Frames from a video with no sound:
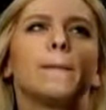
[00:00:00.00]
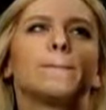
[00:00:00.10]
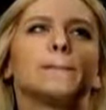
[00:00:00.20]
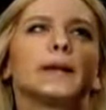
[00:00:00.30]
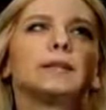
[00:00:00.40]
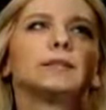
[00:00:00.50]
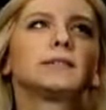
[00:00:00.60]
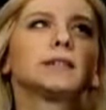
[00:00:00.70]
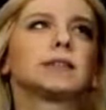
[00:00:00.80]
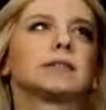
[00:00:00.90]
minus
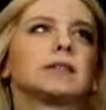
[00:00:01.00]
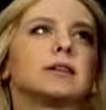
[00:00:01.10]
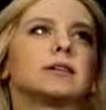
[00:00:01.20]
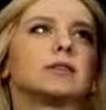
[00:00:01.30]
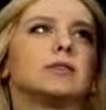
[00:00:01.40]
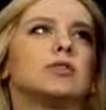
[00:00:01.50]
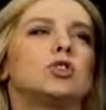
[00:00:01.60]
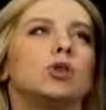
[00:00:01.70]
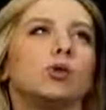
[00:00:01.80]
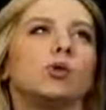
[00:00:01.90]
6 less than
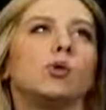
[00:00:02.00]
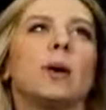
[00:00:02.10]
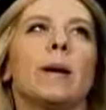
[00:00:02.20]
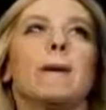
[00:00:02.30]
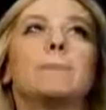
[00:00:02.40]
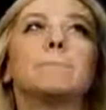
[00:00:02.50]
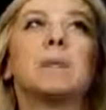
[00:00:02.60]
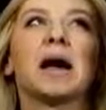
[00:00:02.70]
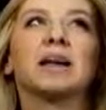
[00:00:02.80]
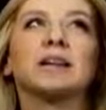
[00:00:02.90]
2
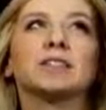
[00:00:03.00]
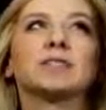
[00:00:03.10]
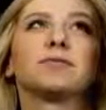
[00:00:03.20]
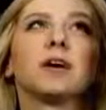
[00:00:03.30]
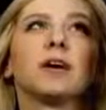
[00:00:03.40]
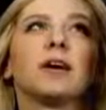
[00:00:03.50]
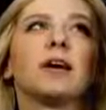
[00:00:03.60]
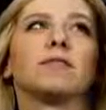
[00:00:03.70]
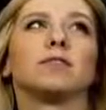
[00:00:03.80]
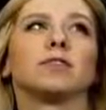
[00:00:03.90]
minus
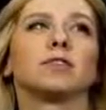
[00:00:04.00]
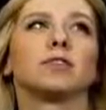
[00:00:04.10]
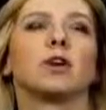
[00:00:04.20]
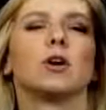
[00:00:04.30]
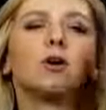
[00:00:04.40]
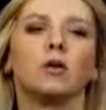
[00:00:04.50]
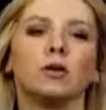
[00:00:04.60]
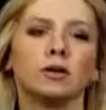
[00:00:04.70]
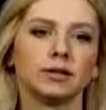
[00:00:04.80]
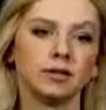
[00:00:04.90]
5 needs to go
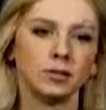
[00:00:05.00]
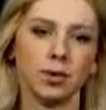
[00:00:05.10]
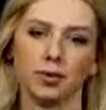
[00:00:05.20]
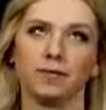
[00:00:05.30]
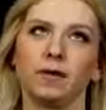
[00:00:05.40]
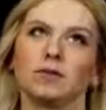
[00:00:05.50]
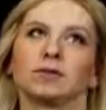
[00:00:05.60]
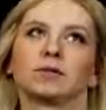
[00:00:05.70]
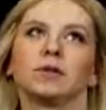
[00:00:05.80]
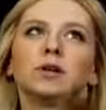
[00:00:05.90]
into both of
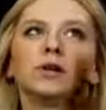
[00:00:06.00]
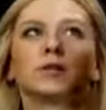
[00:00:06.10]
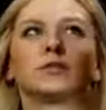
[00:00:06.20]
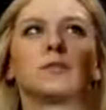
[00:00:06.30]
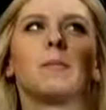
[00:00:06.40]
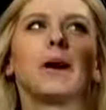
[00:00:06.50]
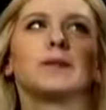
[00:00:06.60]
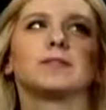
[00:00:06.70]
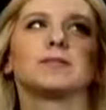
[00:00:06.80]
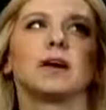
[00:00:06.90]
those. So
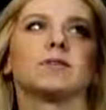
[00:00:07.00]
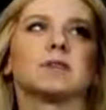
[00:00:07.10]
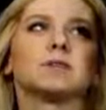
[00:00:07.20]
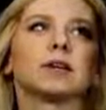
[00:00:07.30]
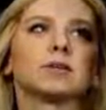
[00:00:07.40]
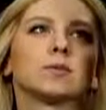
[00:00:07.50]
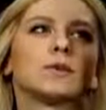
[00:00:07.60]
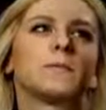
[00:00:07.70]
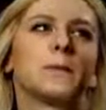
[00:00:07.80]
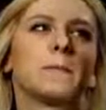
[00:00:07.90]
minus 5 times x will
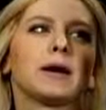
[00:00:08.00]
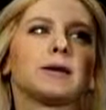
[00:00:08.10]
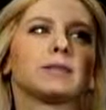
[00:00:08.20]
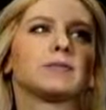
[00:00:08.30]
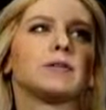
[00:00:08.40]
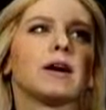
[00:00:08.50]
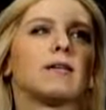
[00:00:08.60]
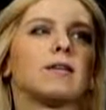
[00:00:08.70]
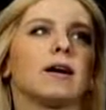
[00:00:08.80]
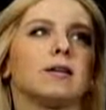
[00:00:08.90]
give me minus
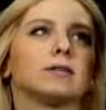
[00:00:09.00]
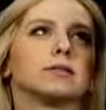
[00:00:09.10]
5x.